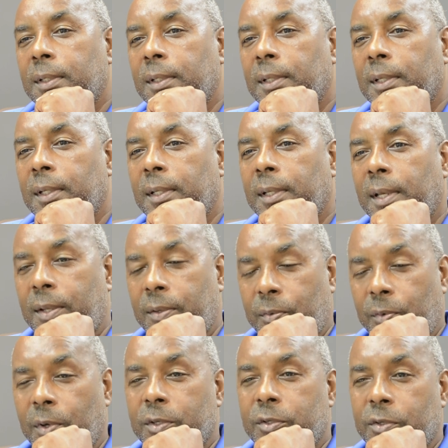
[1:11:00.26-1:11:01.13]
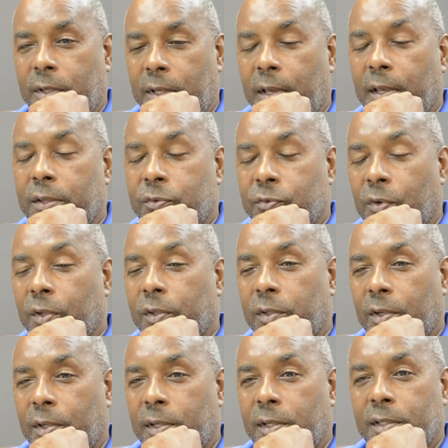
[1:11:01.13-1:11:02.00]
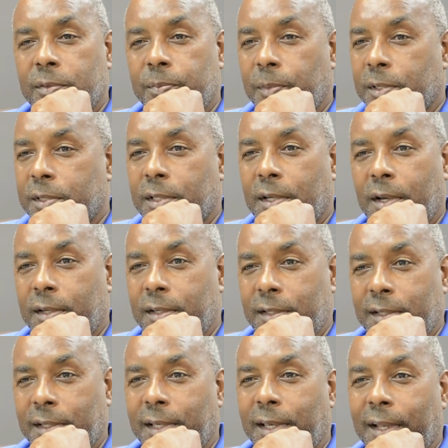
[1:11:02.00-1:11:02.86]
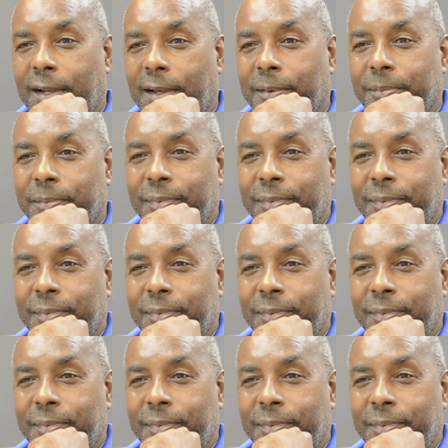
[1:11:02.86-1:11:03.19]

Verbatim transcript: And, and once you are getting trodden on, it's much harder to get up.